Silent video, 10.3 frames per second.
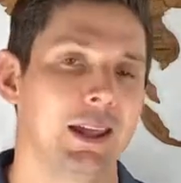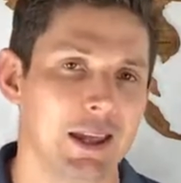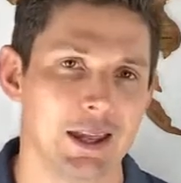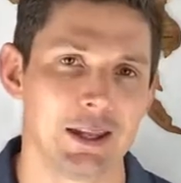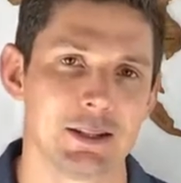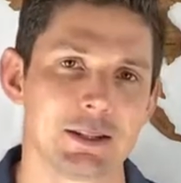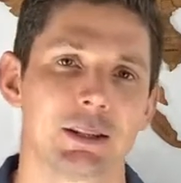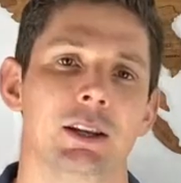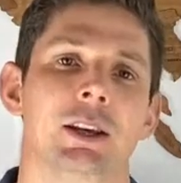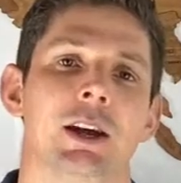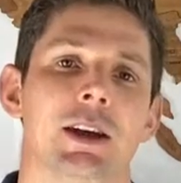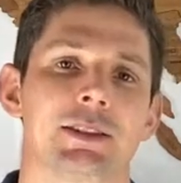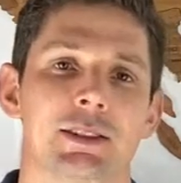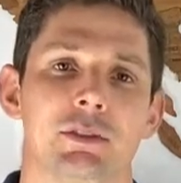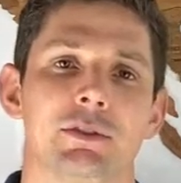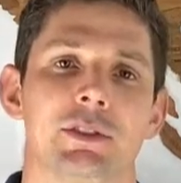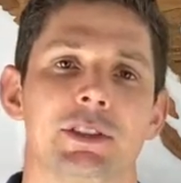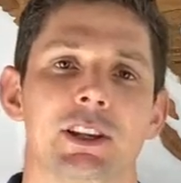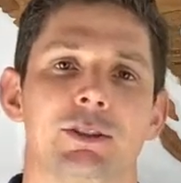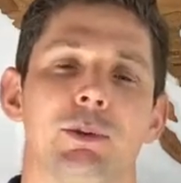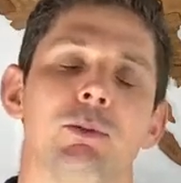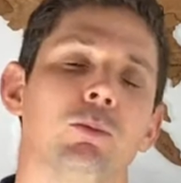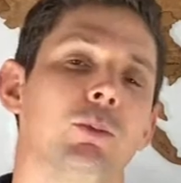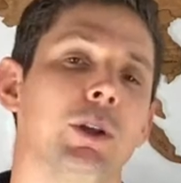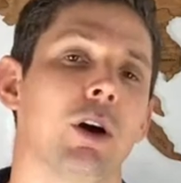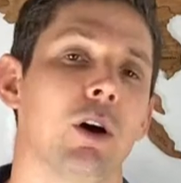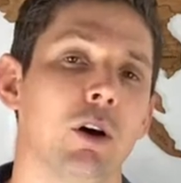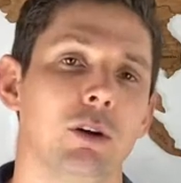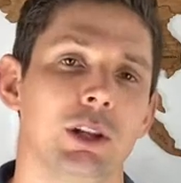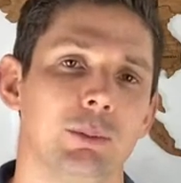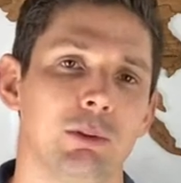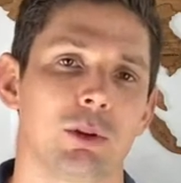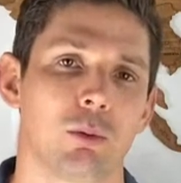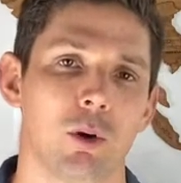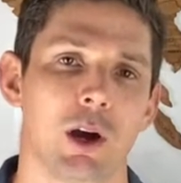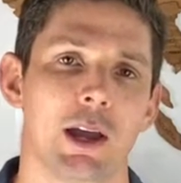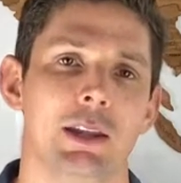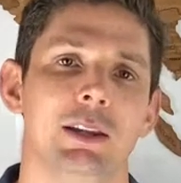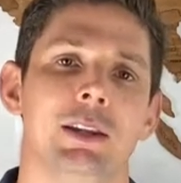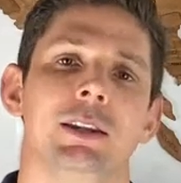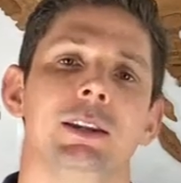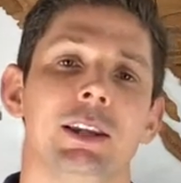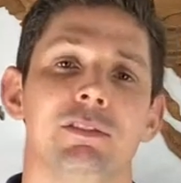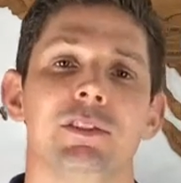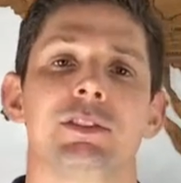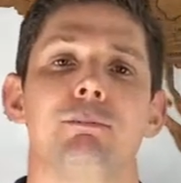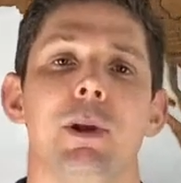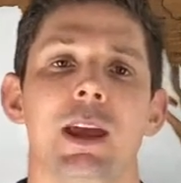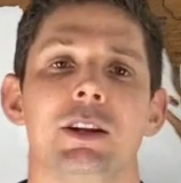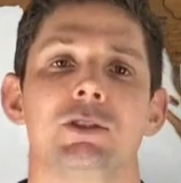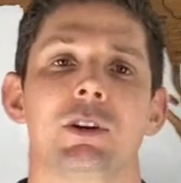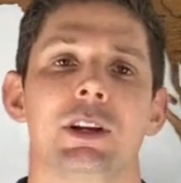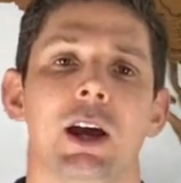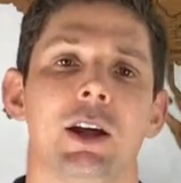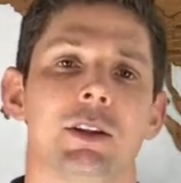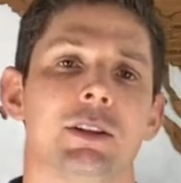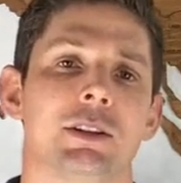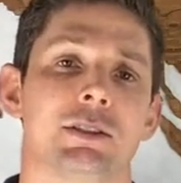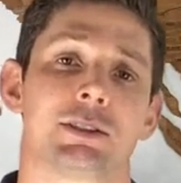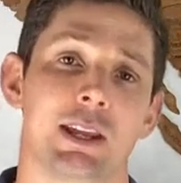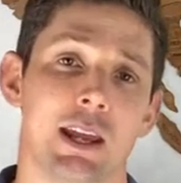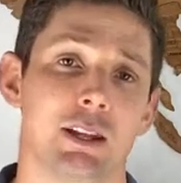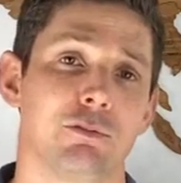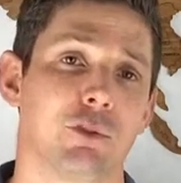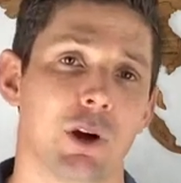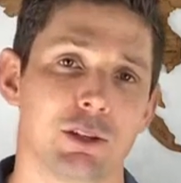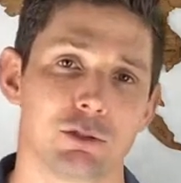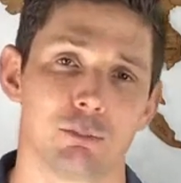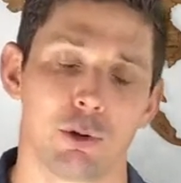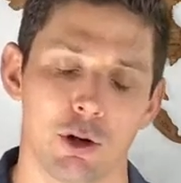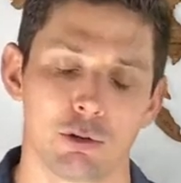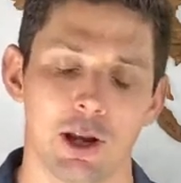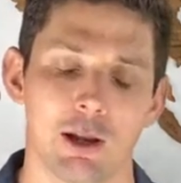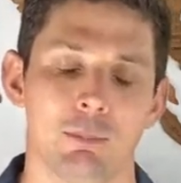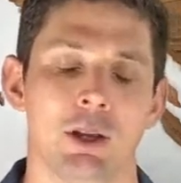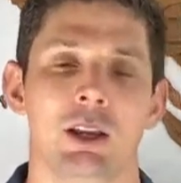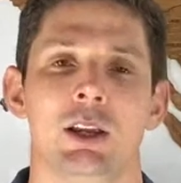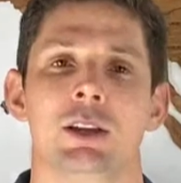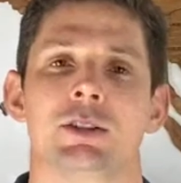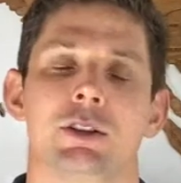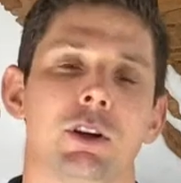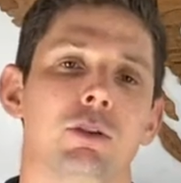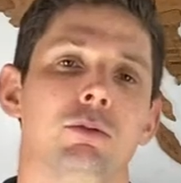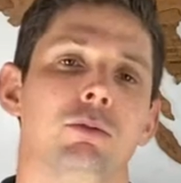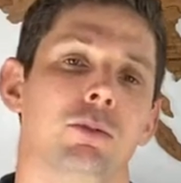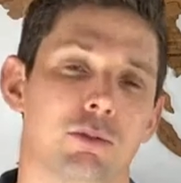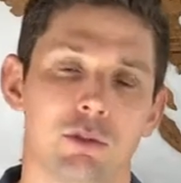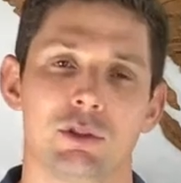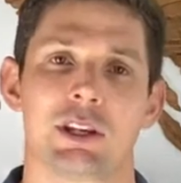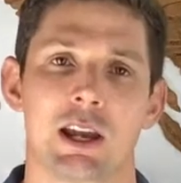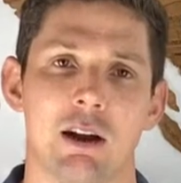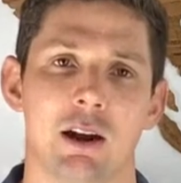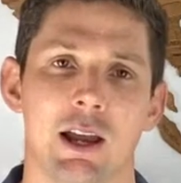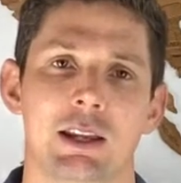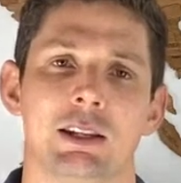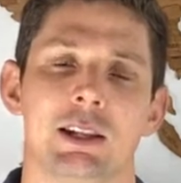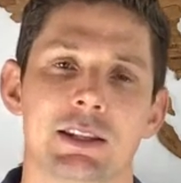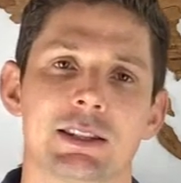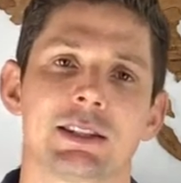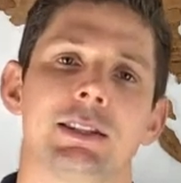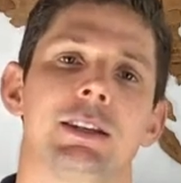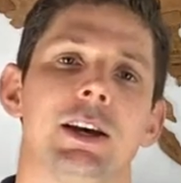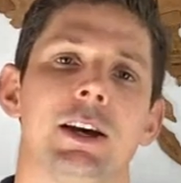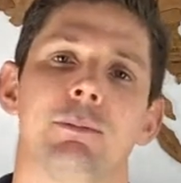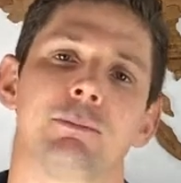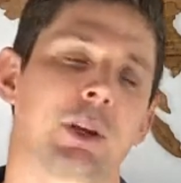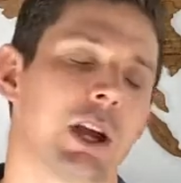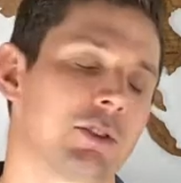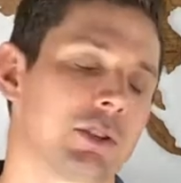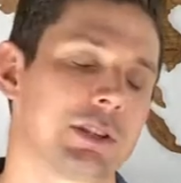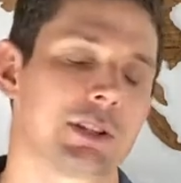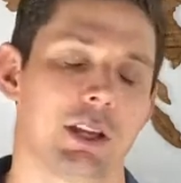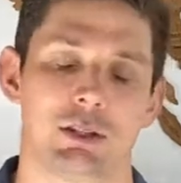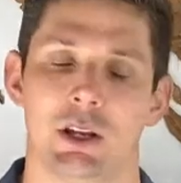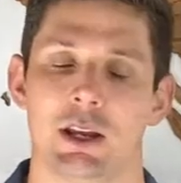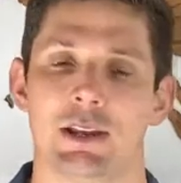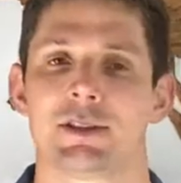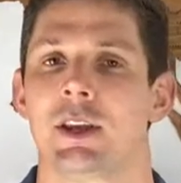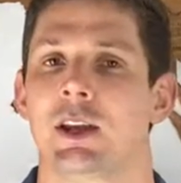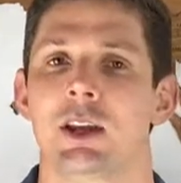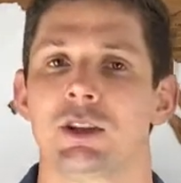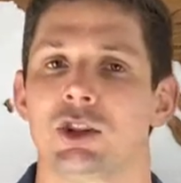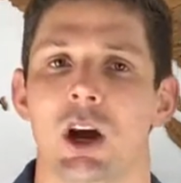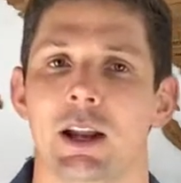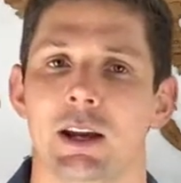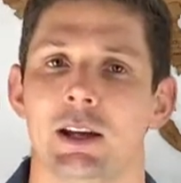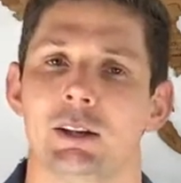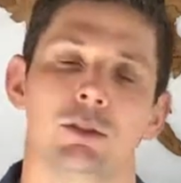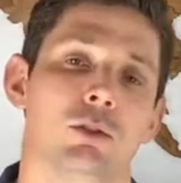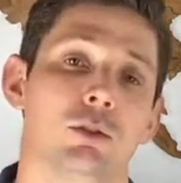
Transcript: and a skills assessment will only be required if it's mandatory under the standard 482 program. So through TRA list, countries such as China